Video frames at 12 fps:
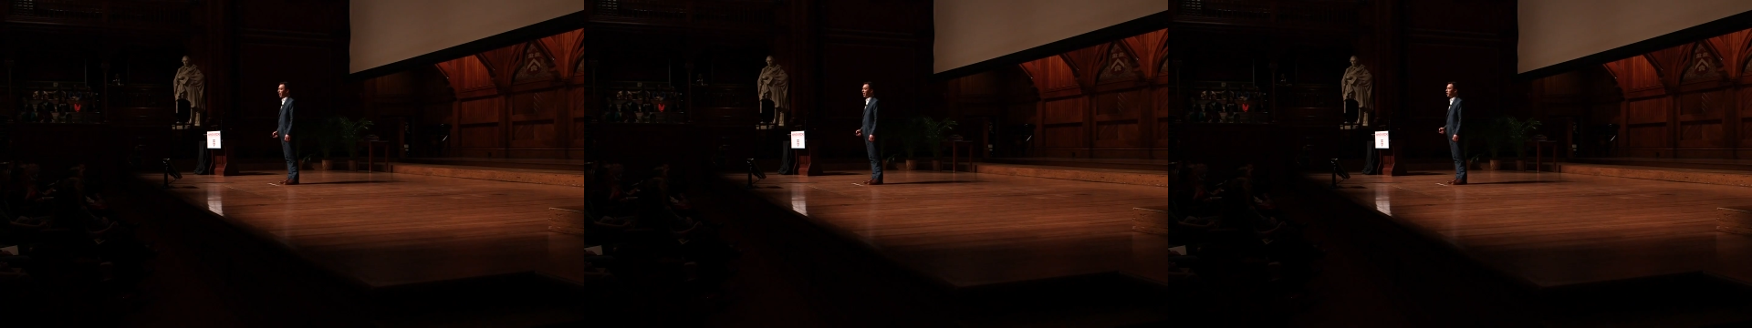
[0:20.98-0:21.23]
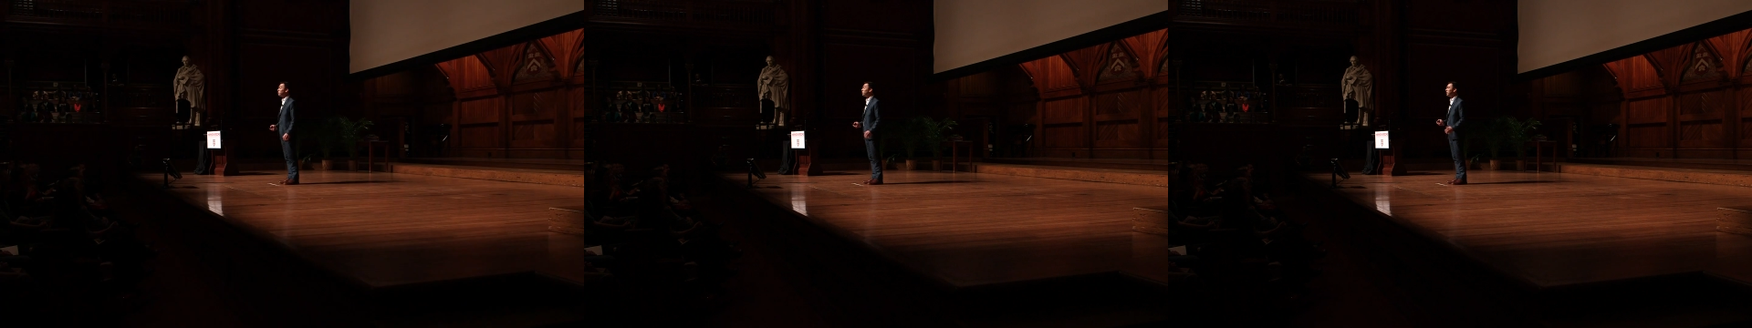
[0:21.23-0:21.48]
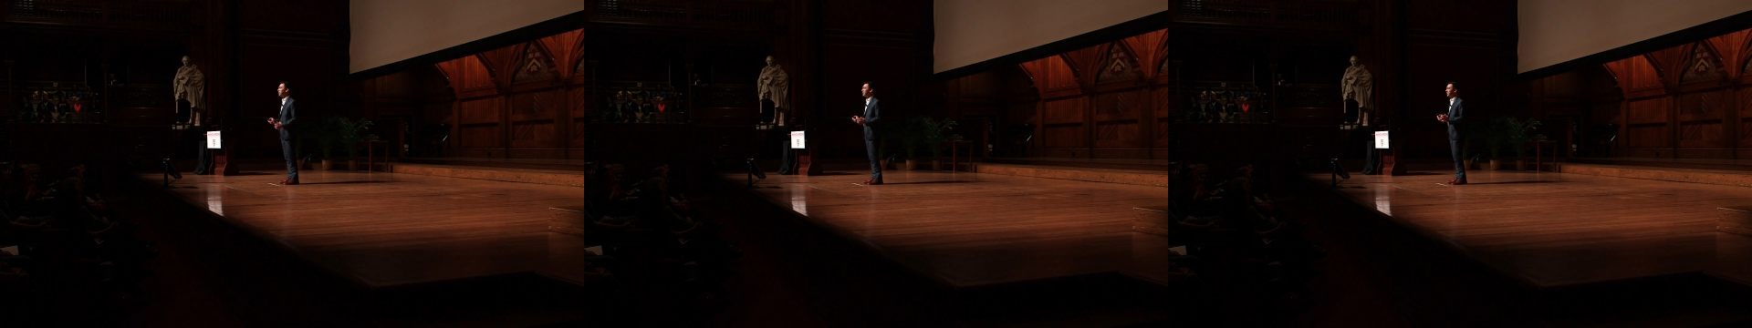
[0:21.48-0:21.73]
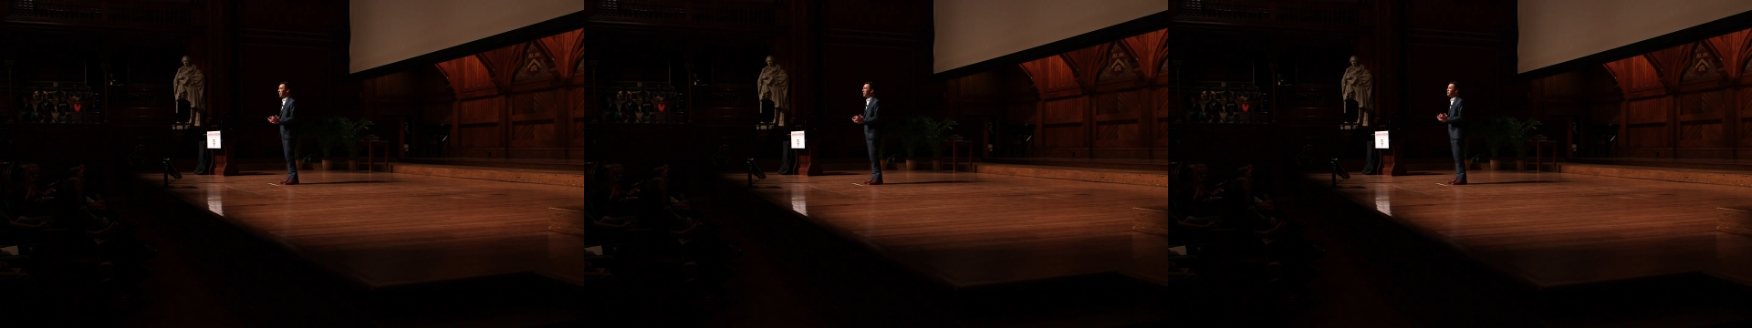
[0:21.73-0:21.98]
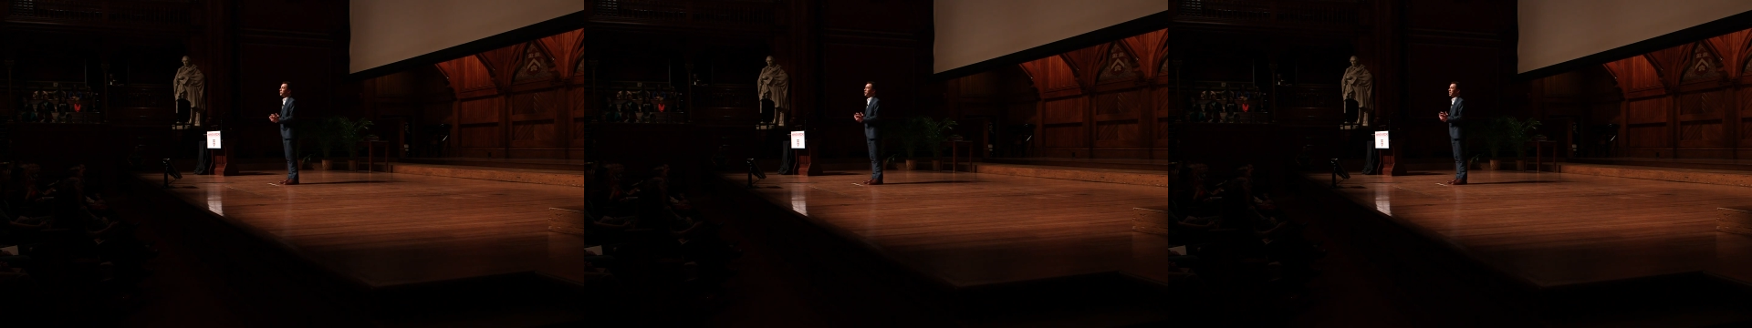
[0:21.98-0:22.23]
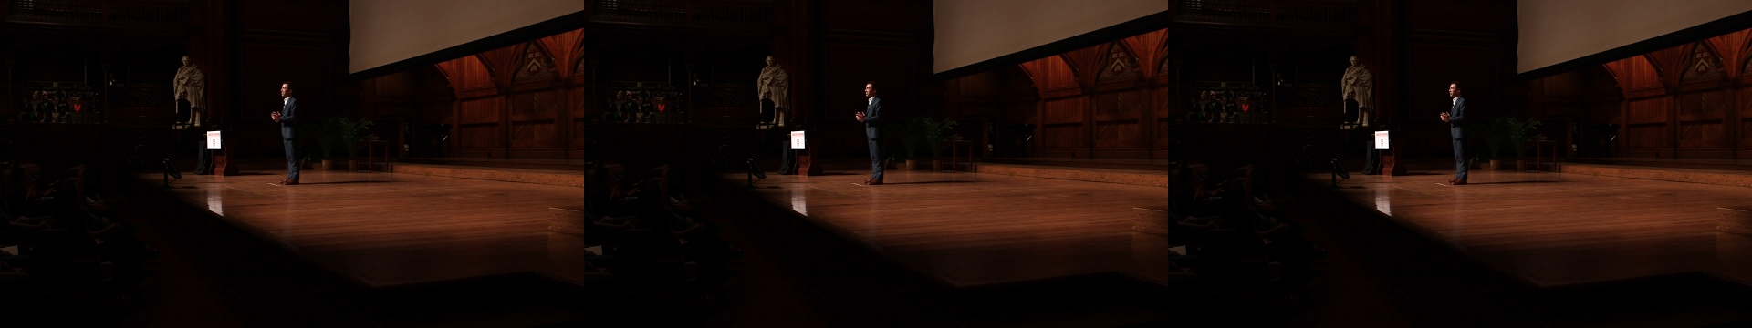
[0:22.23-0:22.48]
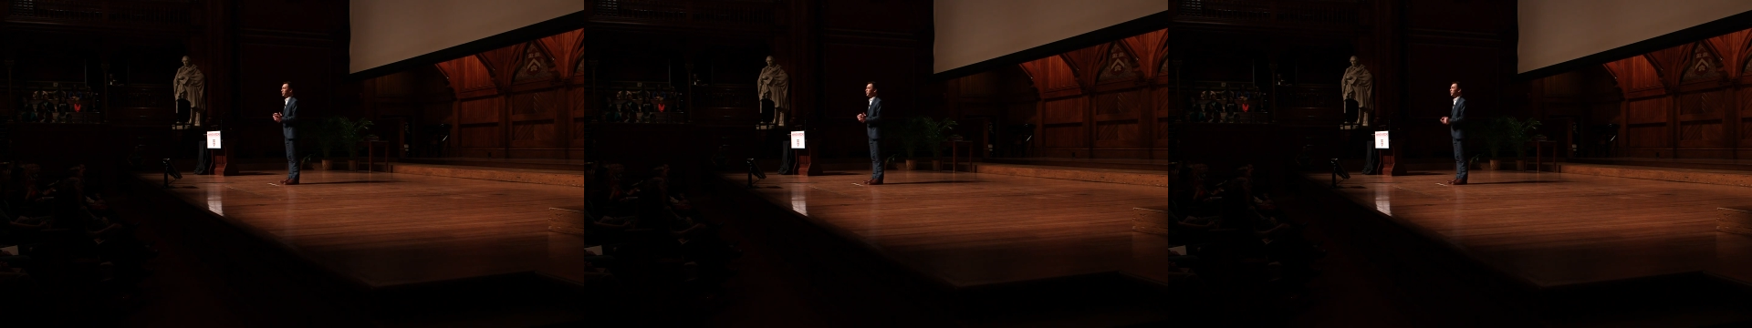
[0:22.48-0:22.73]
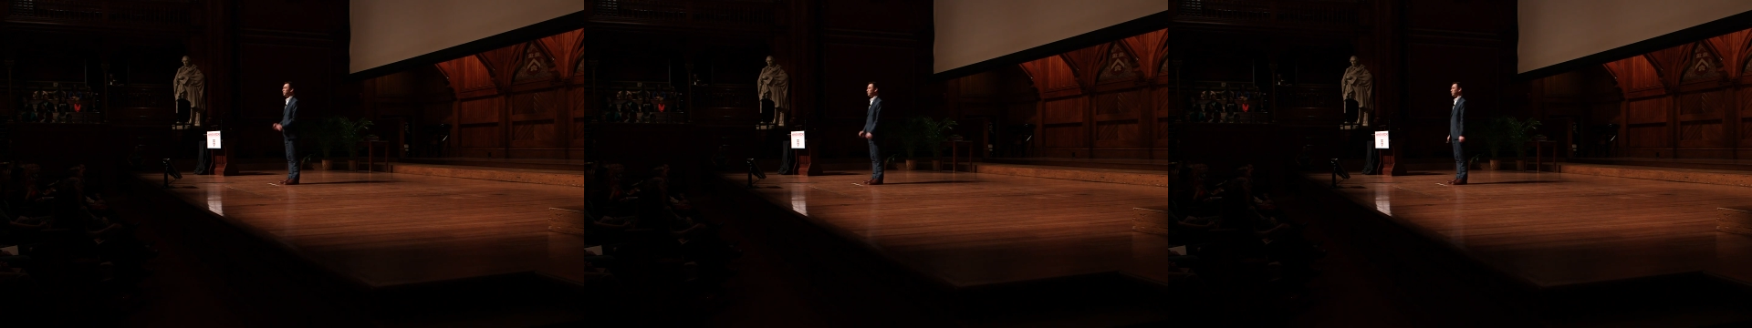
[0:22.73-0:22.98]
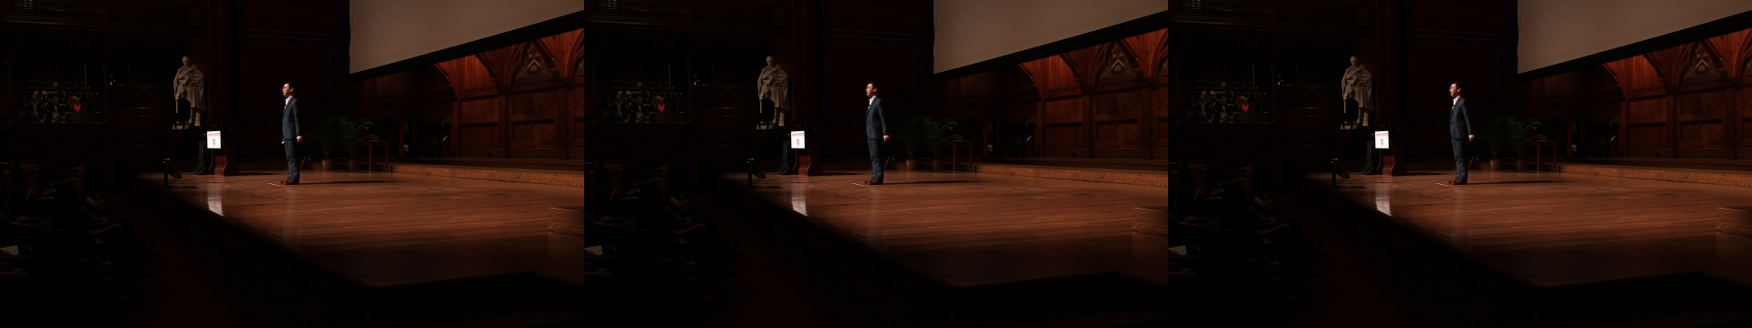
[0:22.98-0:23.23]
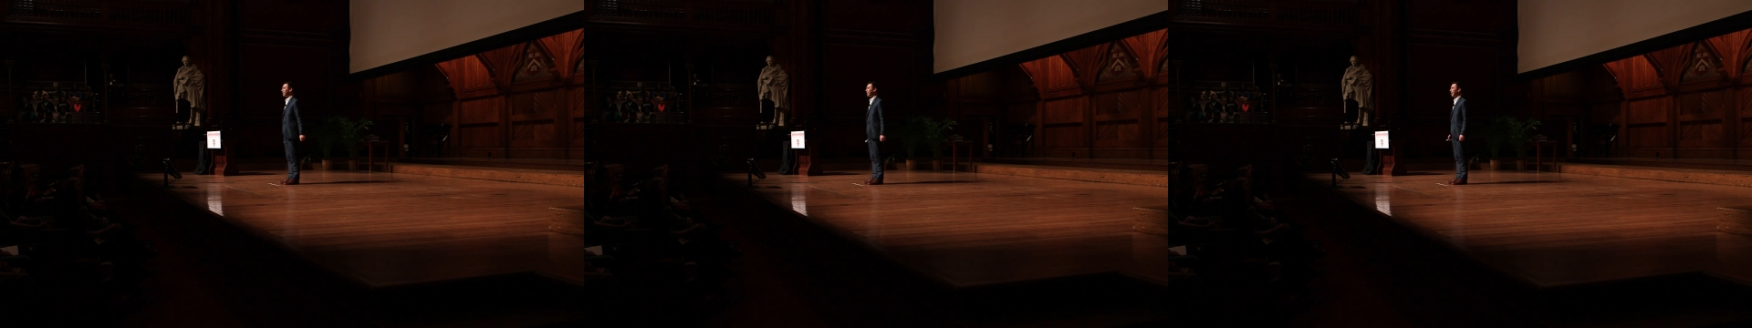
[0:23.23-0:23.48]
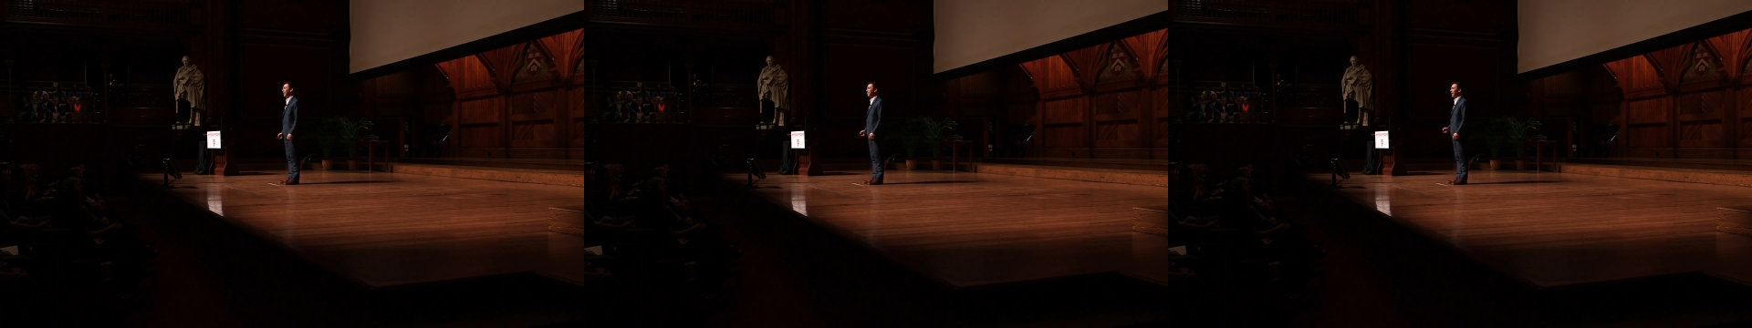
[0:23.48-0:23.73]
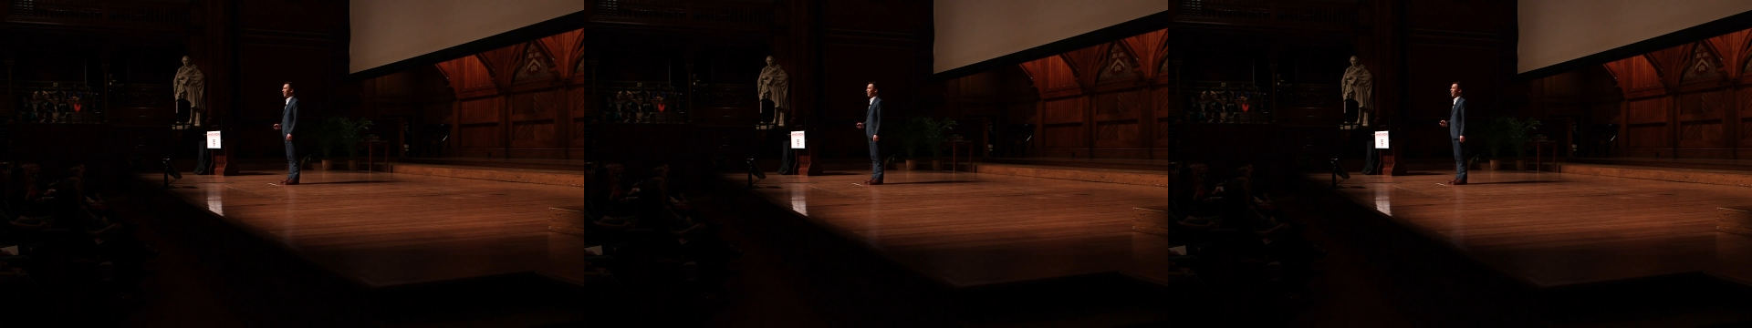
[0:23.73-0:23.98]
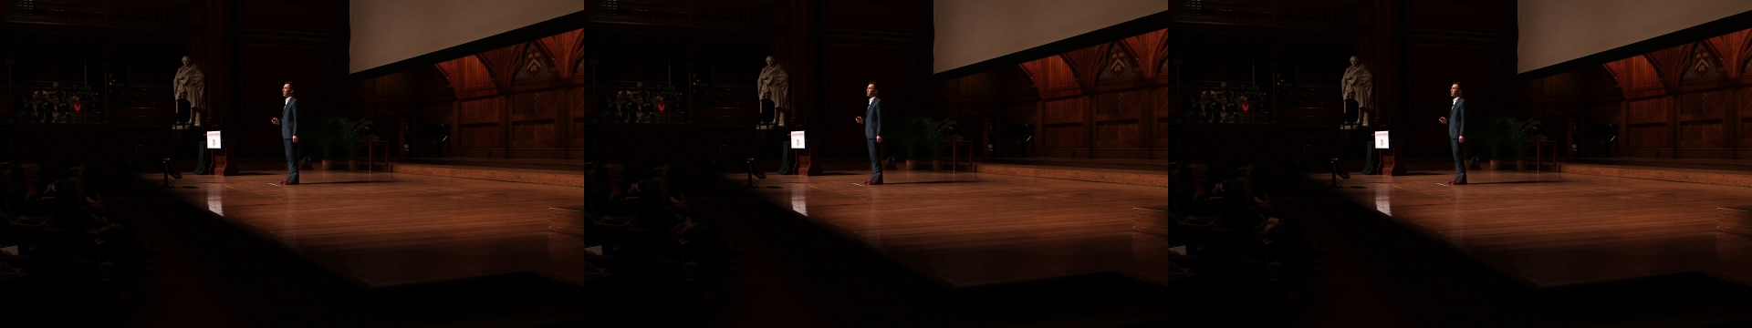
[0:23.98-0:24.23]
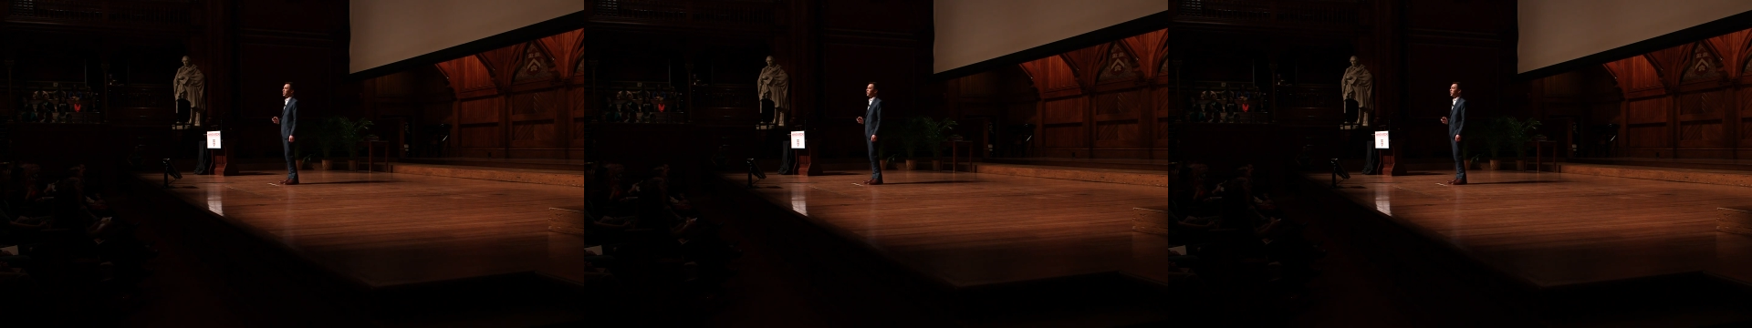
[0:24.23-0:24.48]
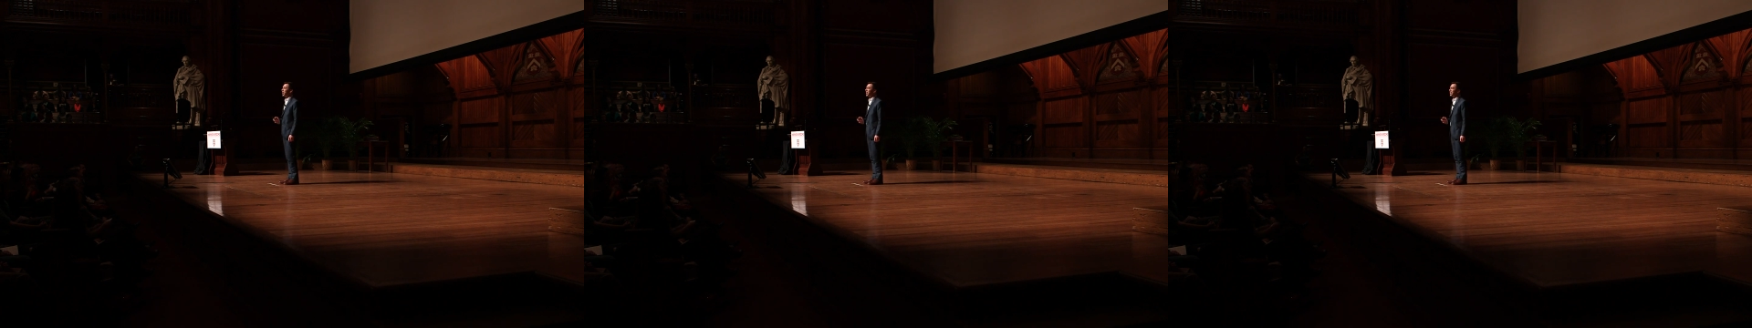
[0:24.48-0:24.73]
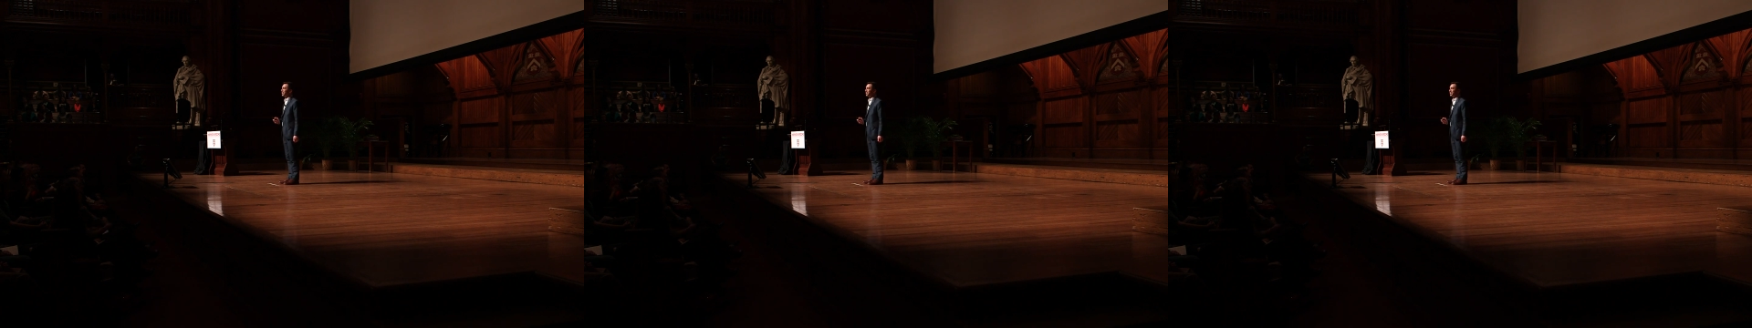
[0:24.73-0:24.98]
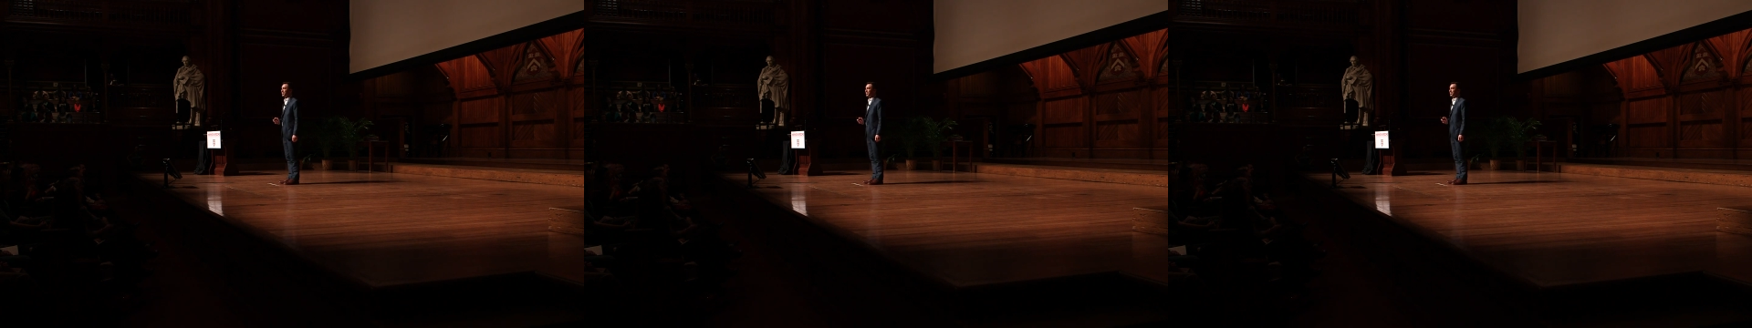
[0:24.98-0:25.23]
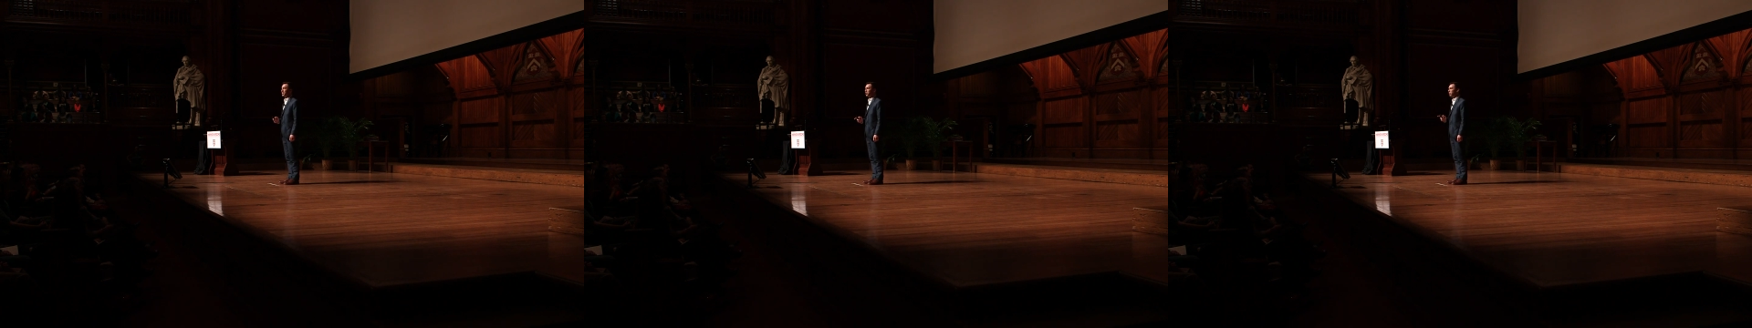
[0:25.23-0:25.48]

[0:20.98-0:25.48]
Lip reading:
[unreadable: no face in view]